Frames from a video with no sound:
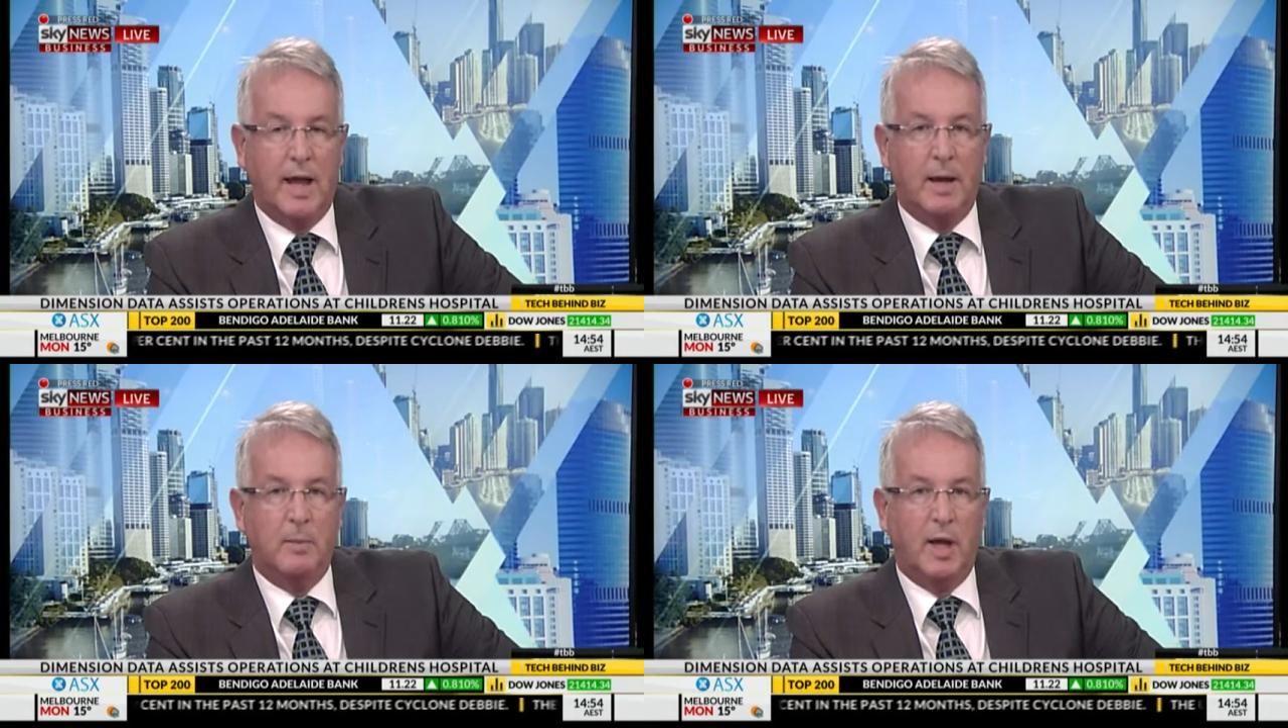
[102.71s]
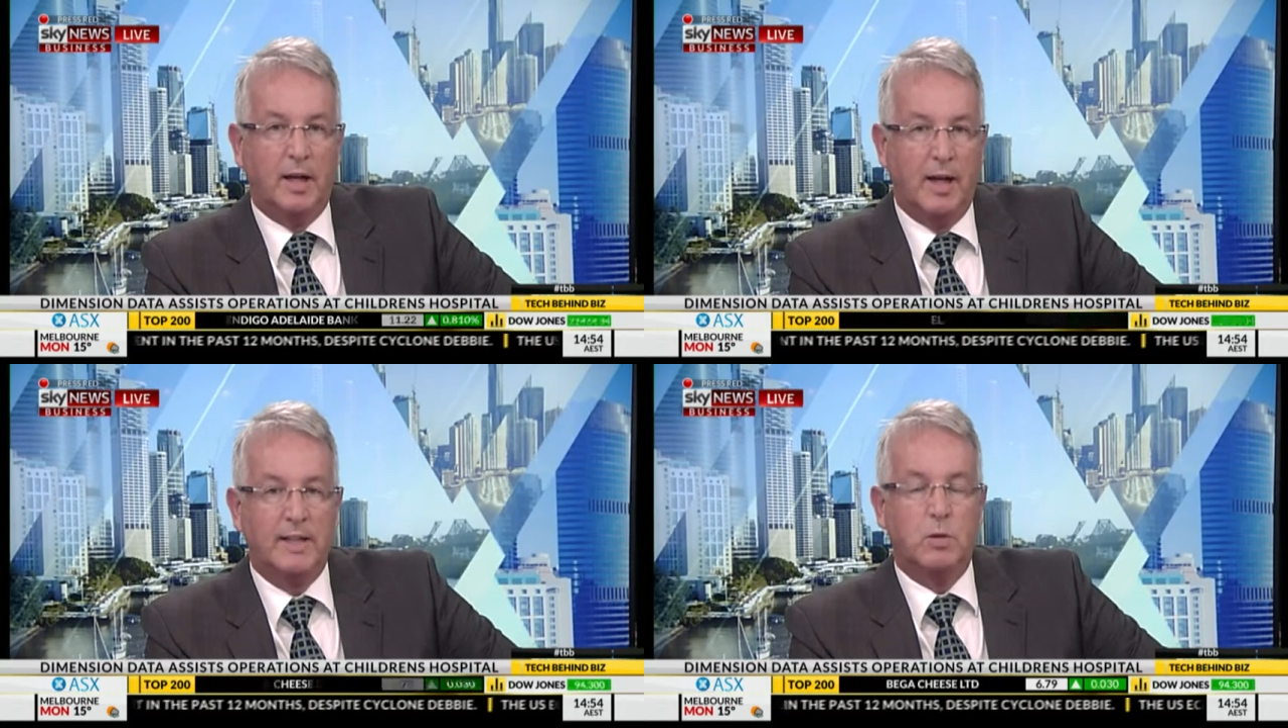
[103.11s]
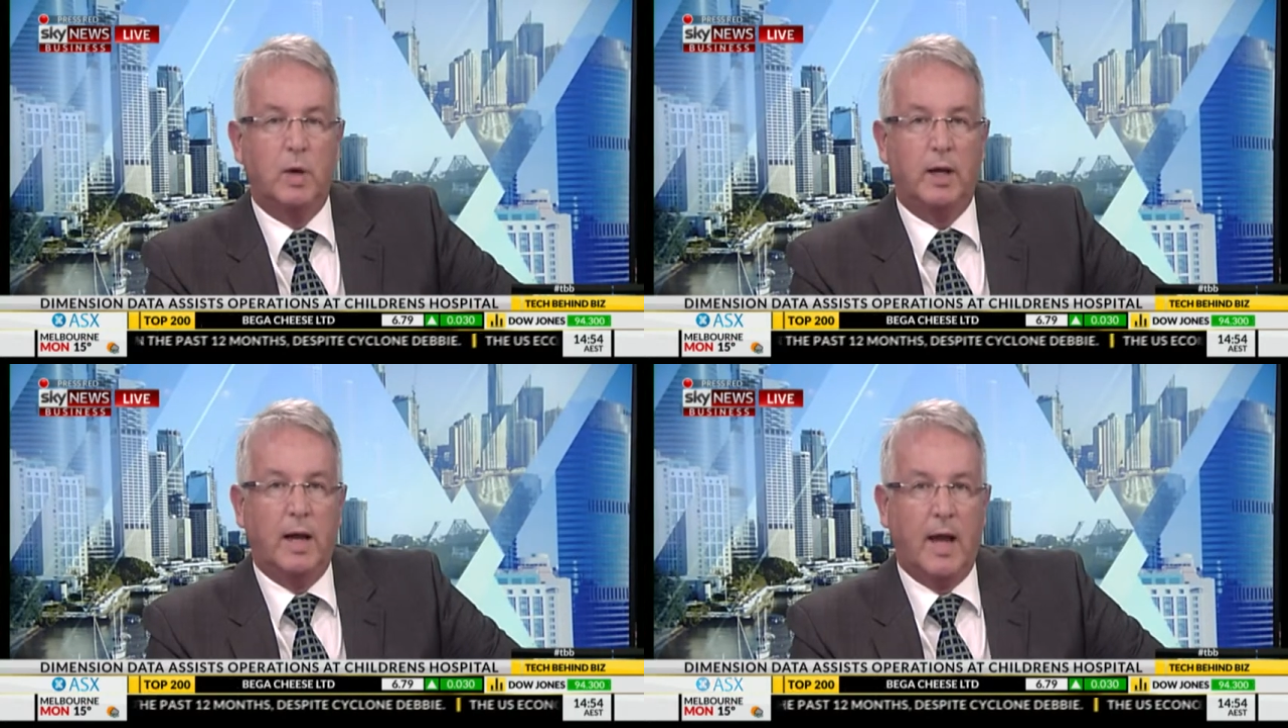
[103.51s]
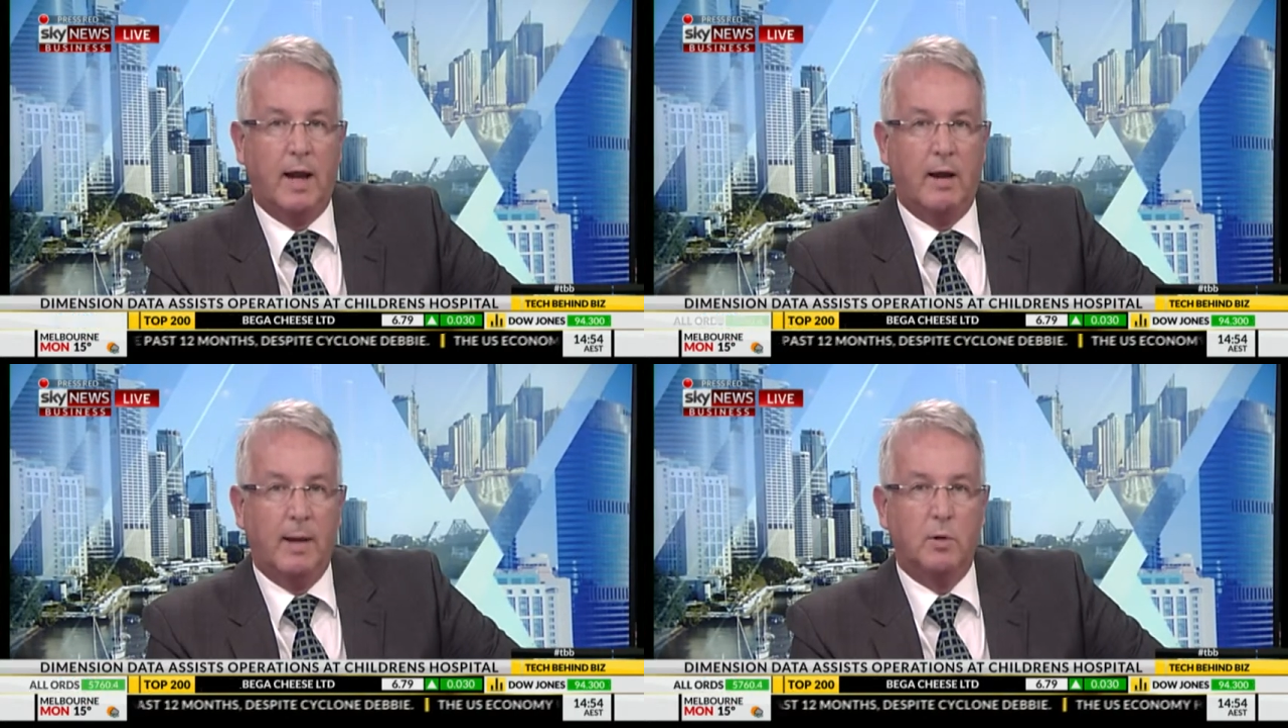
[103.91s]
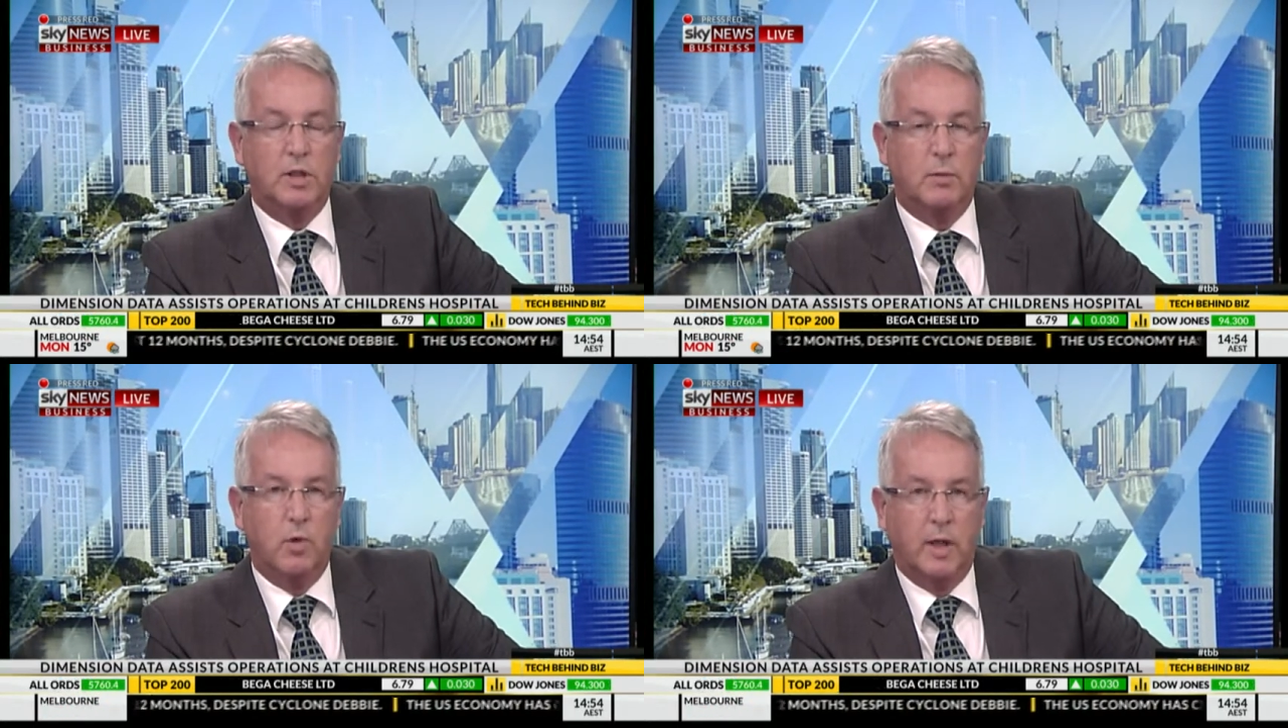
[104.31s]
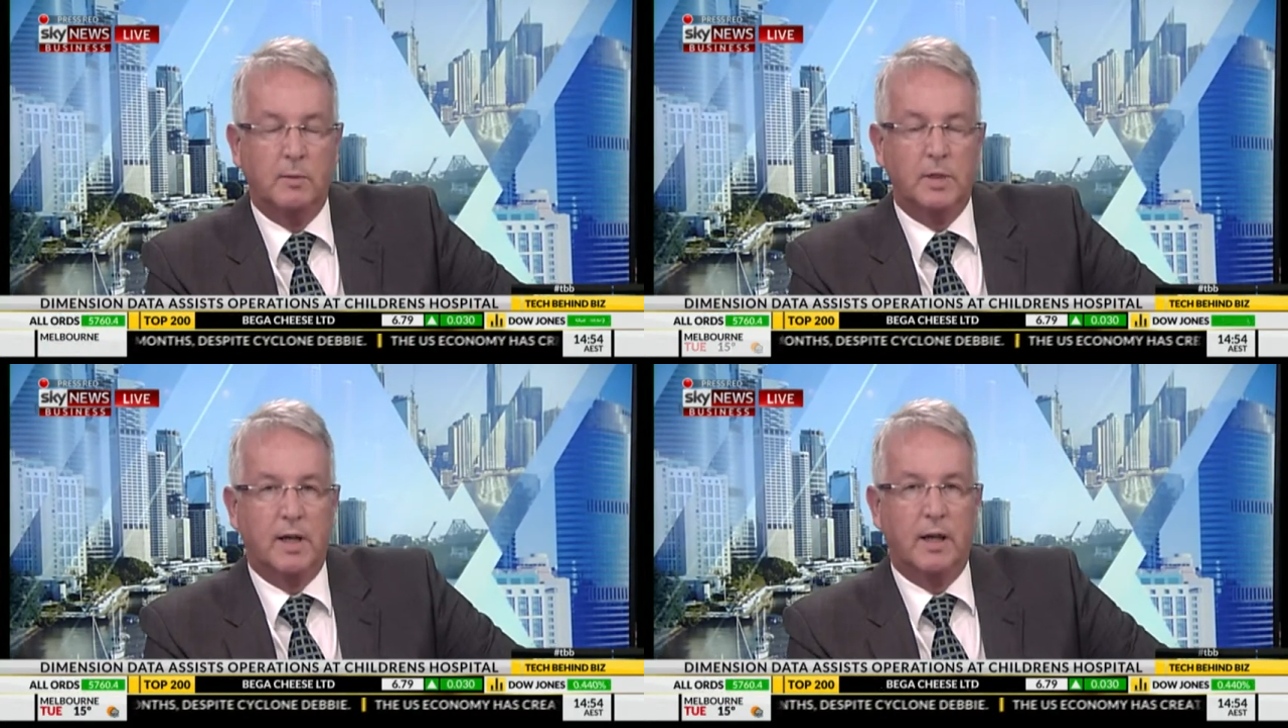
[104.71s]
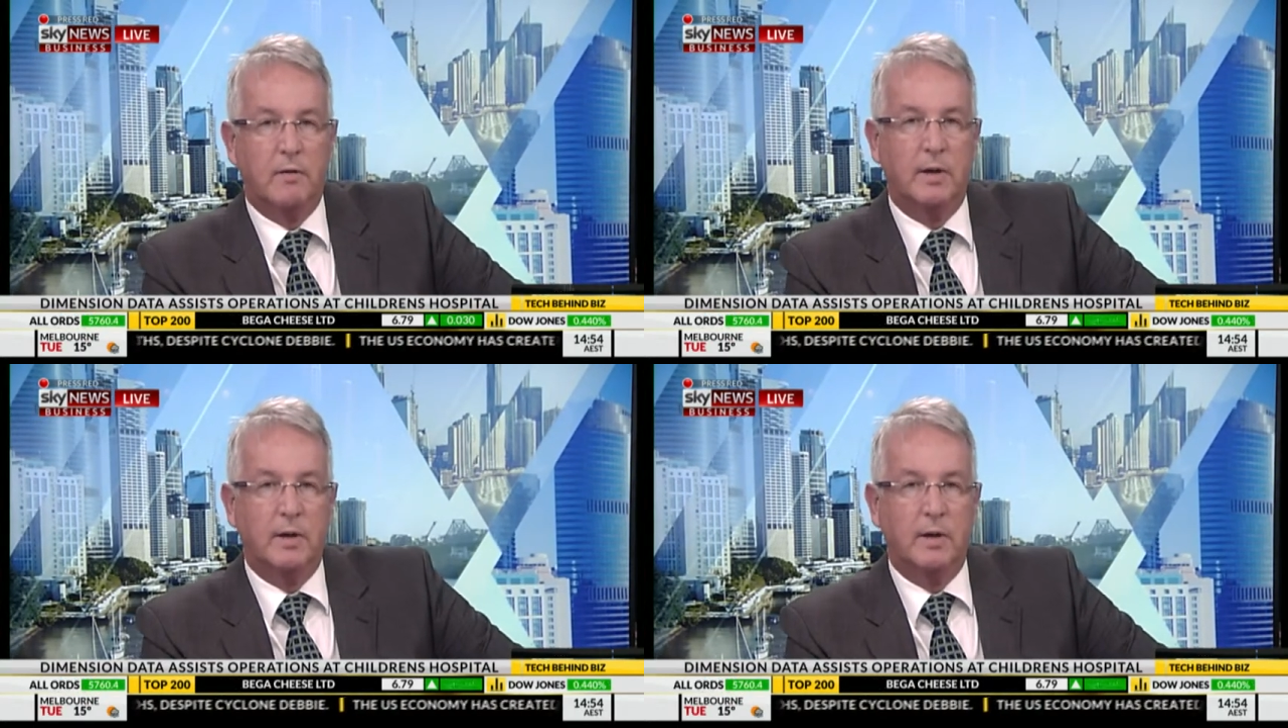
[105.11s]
unless we are able to bring them together,